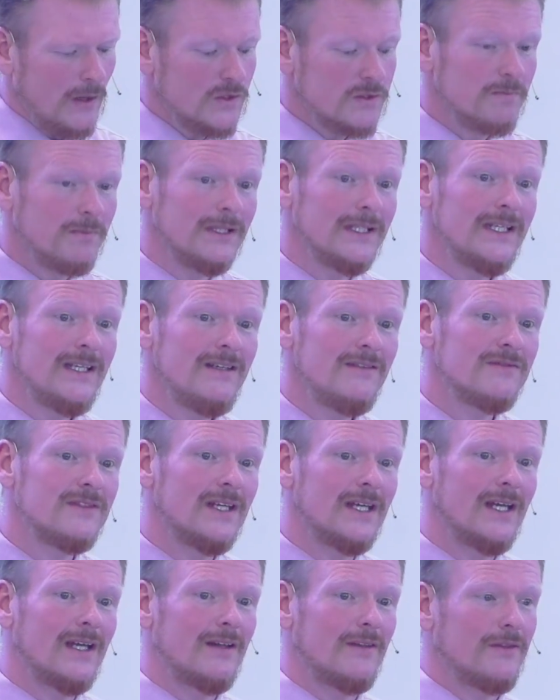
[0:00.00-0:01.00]
was believed
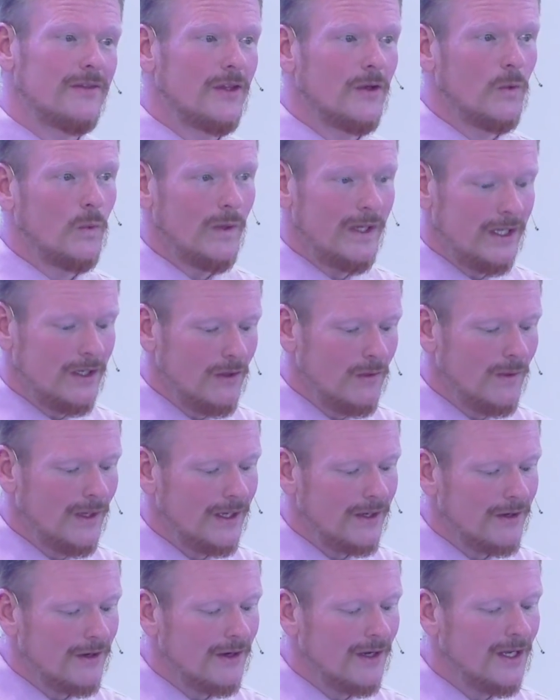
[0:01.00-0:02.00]
that the widow
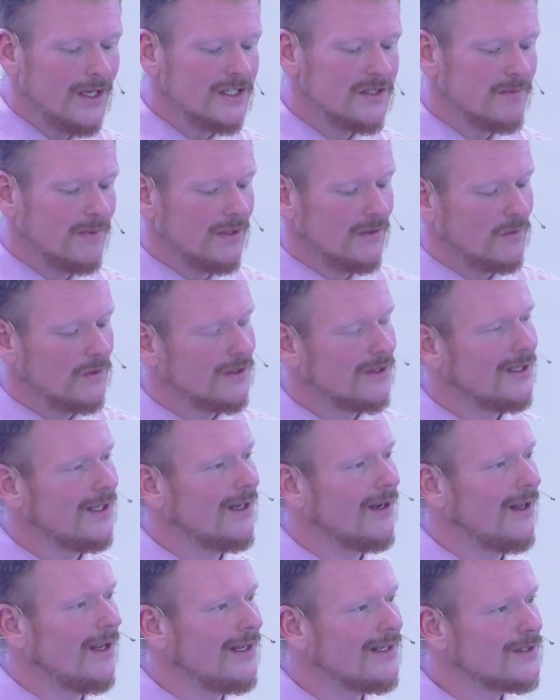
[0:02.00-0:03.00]
and her husband would
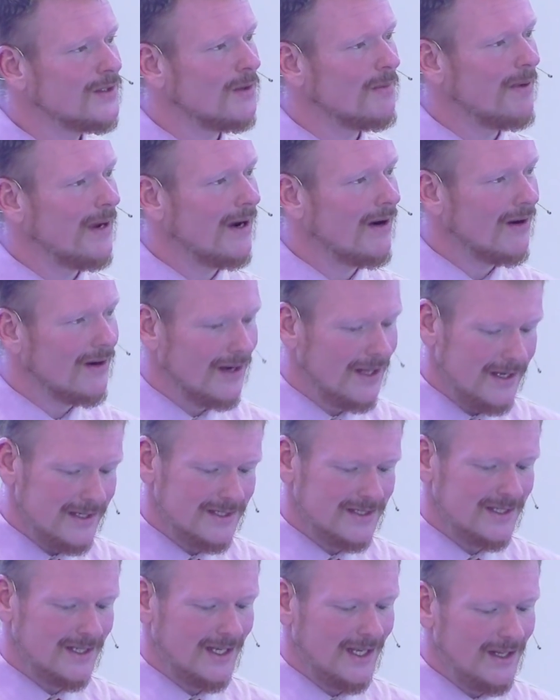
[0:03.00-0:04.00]
then enter
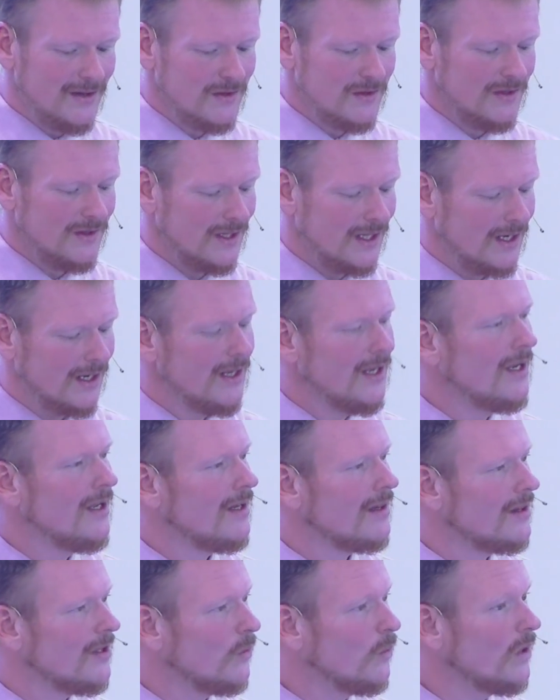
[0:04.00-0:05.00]
paradise together, and
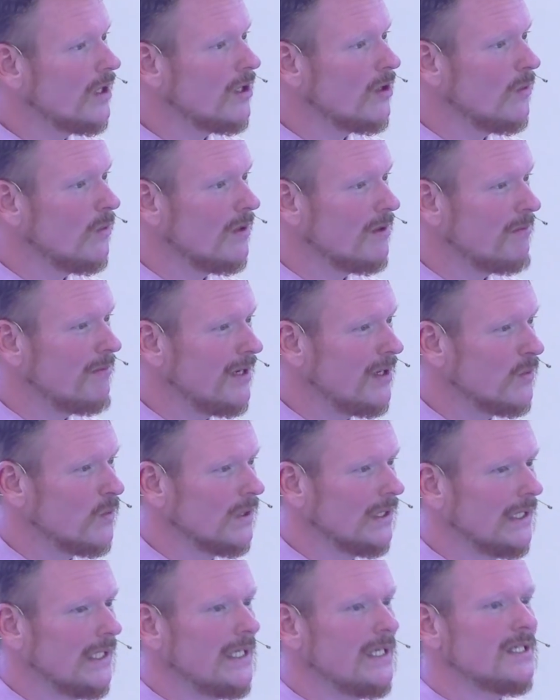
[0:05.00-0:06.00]
that the widow would be
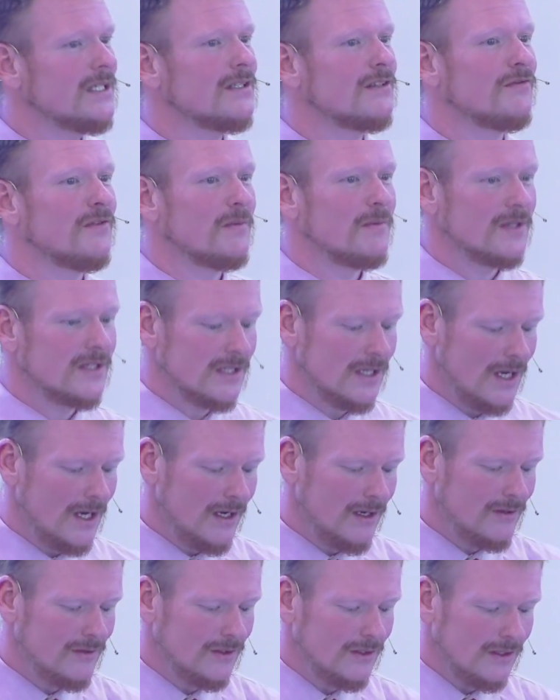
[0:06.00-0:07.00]
released from the
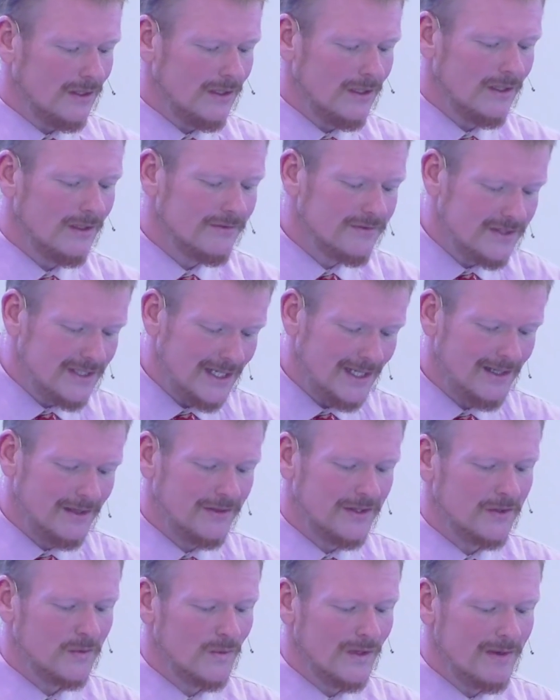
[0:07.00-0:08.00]
cycle of
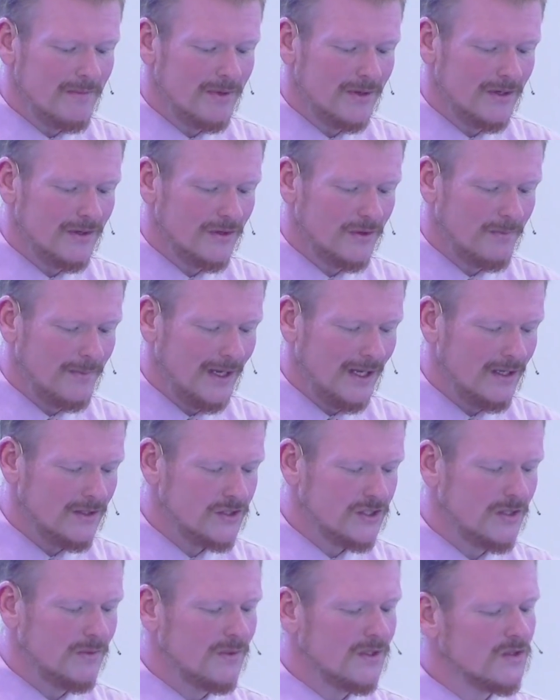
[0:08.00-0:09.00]
death and rebirth because
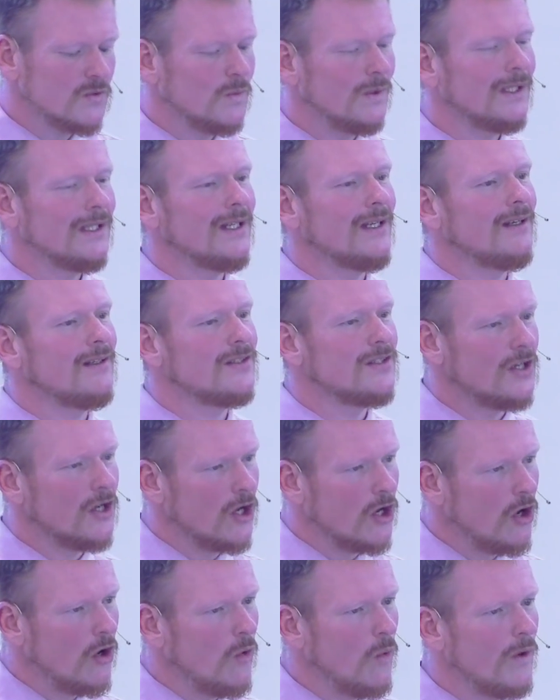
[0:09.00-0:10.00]
she was willing to
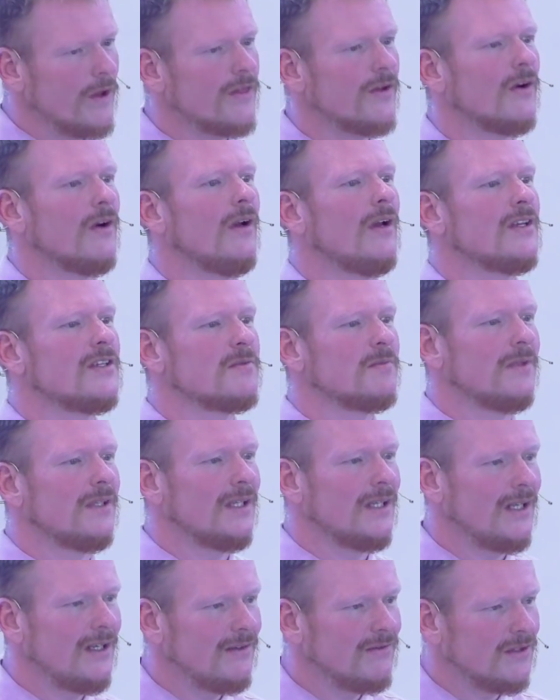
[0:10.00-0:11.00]
go with her
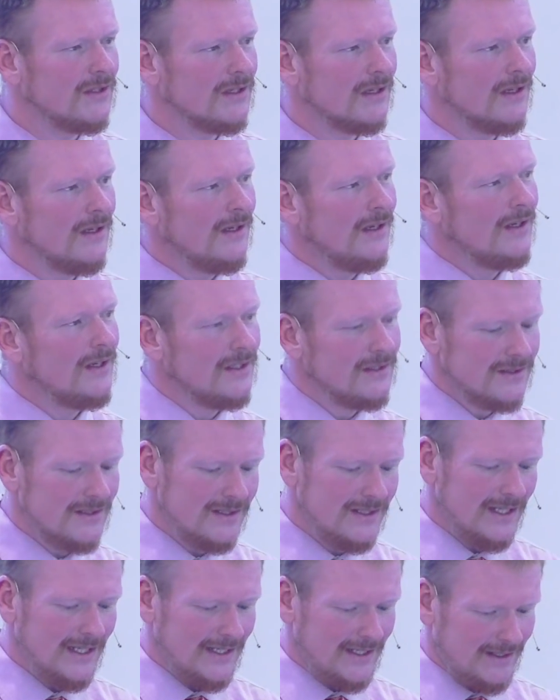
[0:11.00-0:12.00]
husband even to
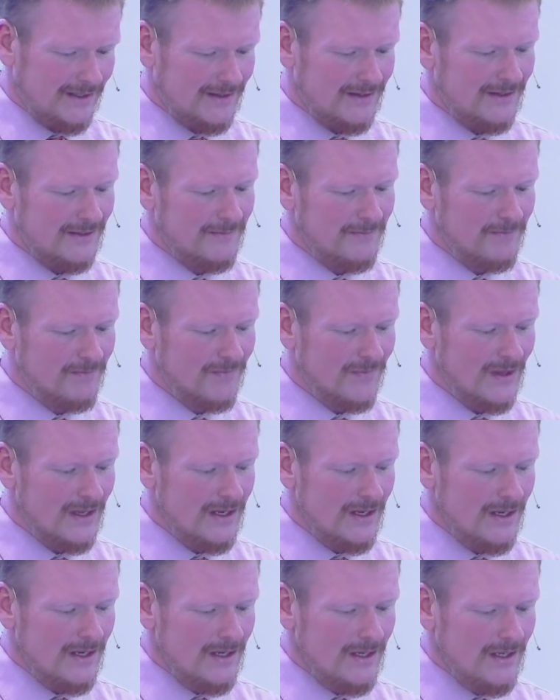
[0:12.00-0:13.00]
death.
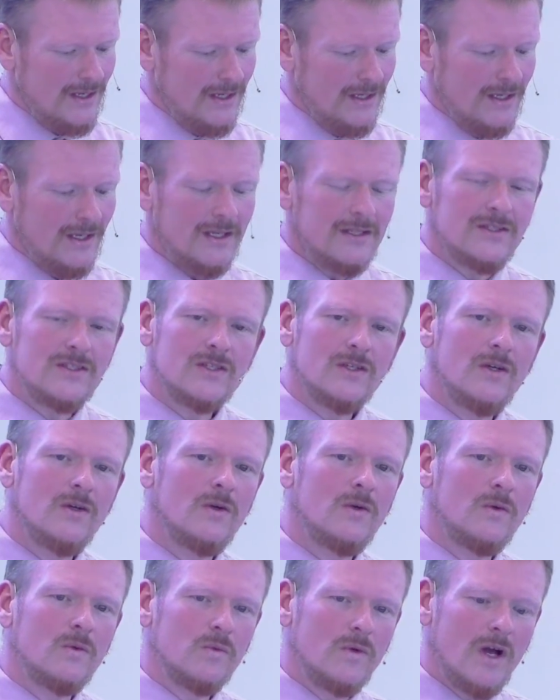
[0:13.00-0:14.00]
And
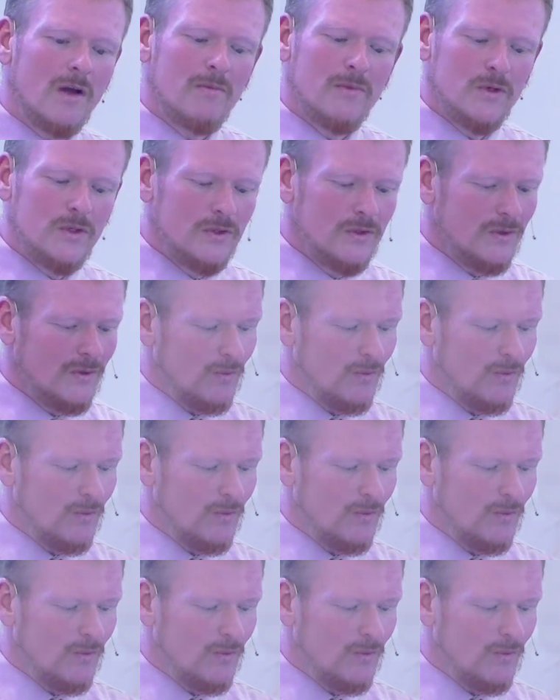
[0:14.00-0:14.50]
so Ramamohan